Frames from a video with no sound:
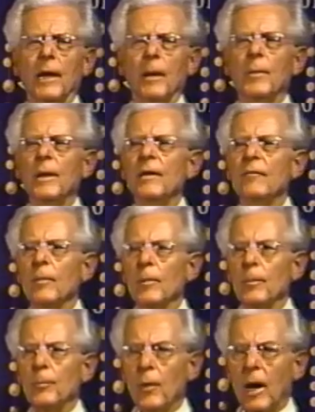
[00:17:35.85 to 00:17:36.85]
unbelievable
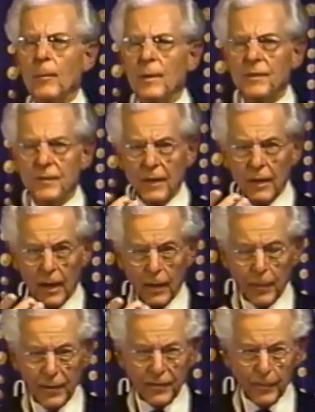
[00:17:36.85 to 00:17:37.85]
promise our
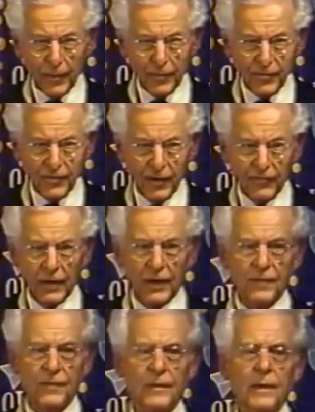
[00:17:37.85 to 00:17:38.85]
Blessed Mother is giving
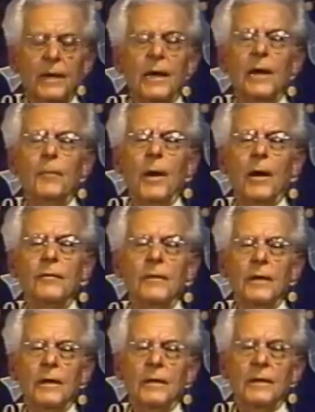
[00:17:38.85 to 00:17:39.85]
us about
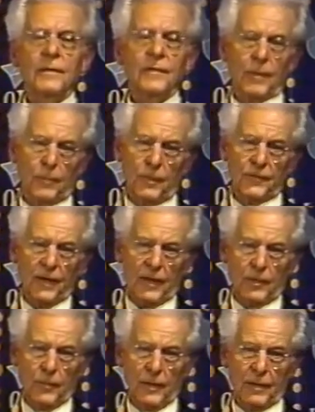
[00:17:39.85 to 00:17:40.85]
this simple
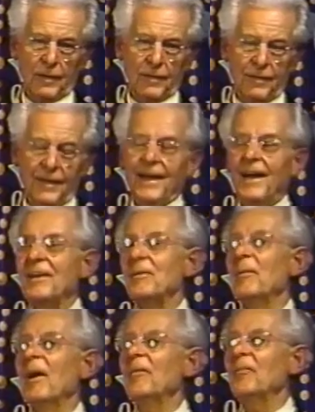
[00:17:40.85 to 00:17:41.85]
sacramental. As a
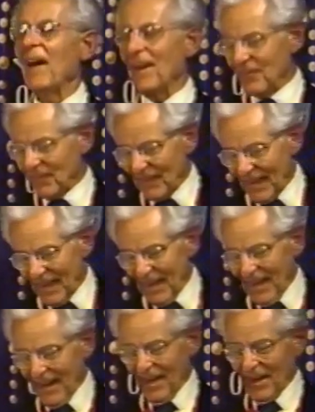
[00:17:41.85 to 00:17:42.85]
matter of fact,
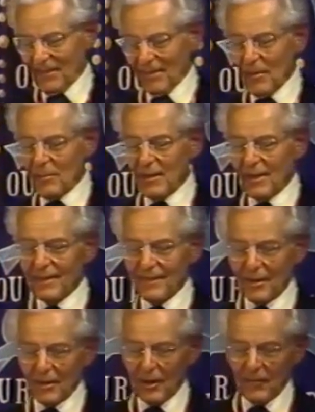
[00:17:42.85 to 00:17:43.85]
some years
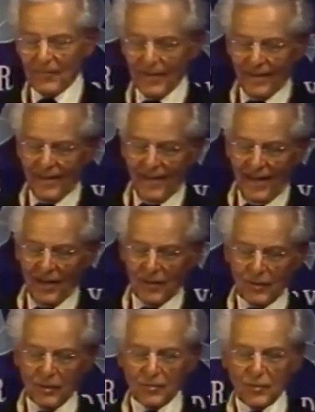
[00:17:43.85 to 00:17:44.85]
ago, I
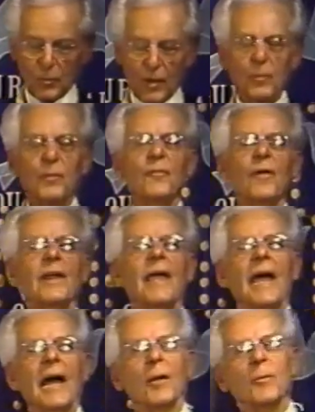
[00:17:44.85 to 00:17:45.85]
used to work with Father
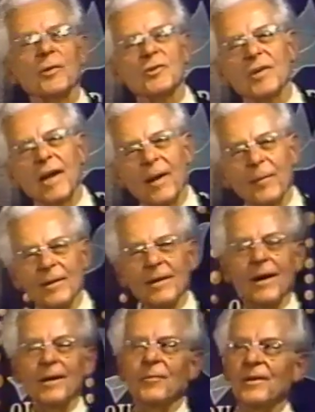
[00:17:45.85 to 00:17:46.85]
Albert Shaman,
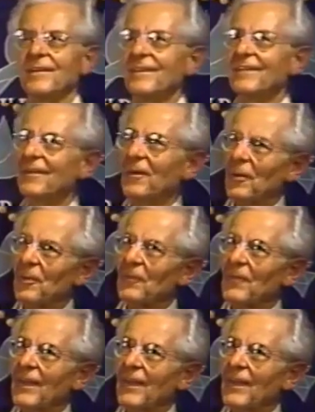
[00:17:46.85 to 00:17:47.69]
God rest his soul,